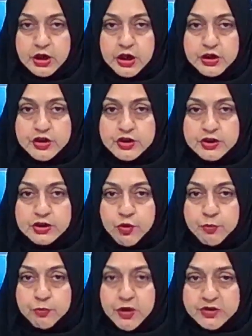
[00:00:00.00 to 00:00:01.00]
She said we
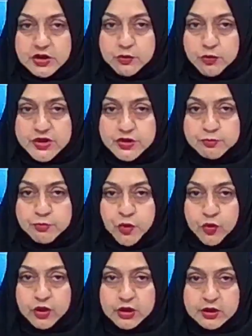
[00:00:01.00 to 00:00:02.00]
must invest
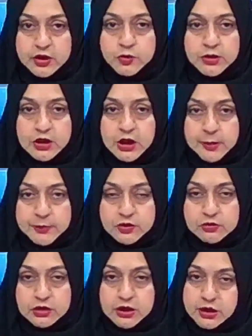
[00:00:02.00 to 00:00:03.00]
more in human capital
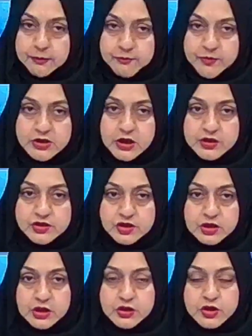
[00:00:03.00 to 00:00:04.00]
and emphasize the
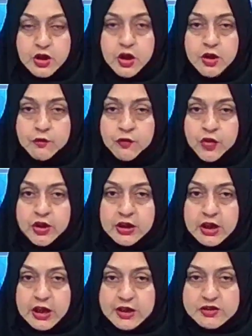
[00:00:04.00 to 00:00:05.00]
need for
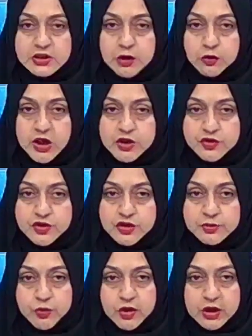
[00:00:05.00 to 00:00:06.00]
enhanced allocations
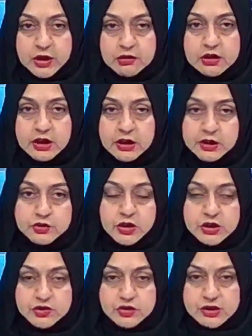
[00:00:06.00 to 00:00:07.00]
for health and
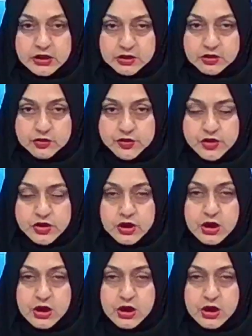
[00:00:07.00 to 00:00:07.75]
education sectors.